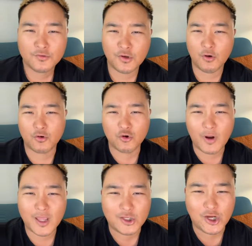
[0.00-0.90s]
So
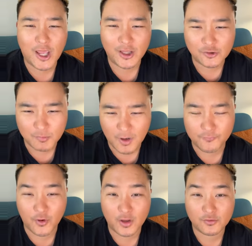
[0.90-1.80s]
great change, my
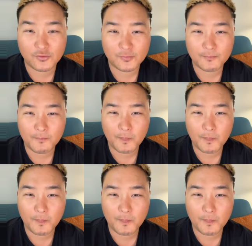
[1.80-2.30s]
friends.